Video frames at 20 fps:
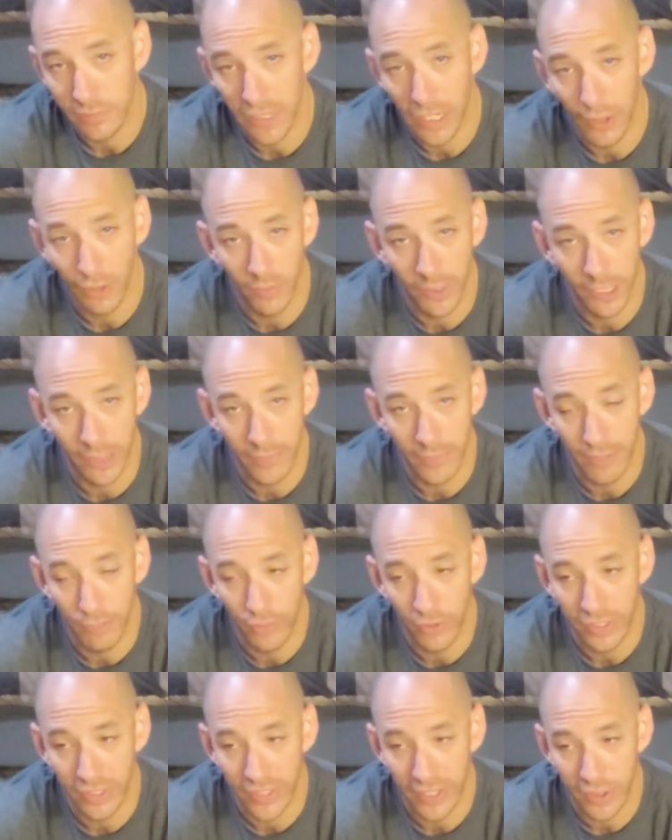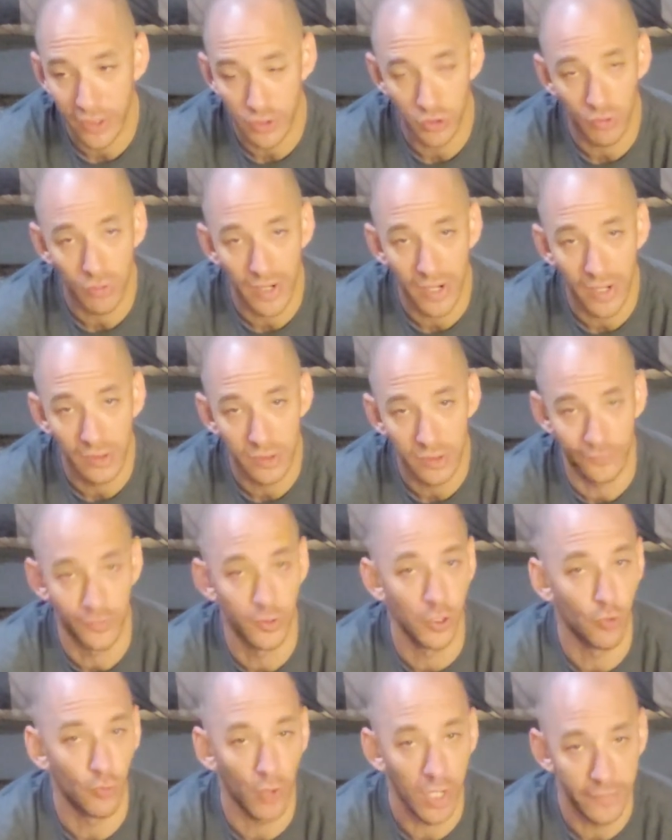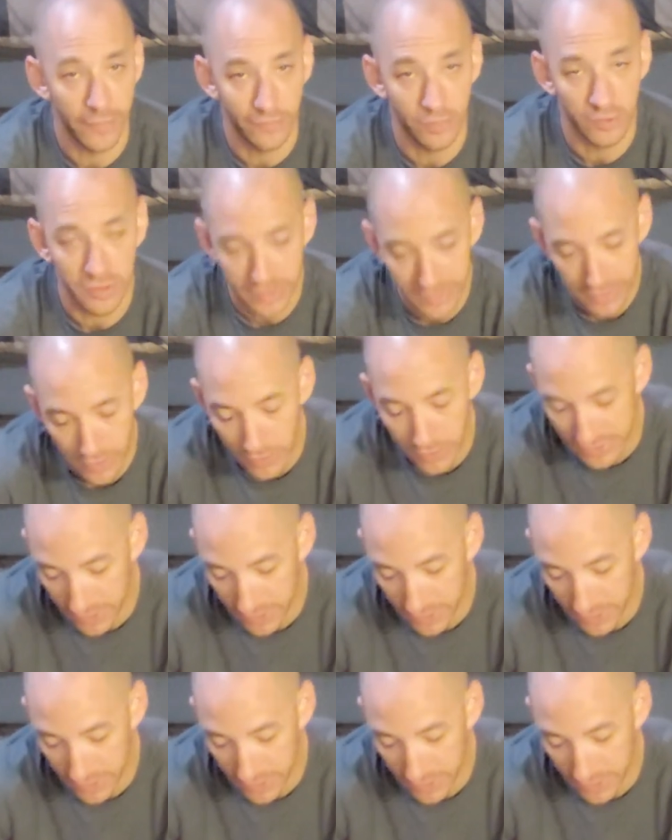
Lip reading: but I would recommend putting extra rounds for your rifle in there or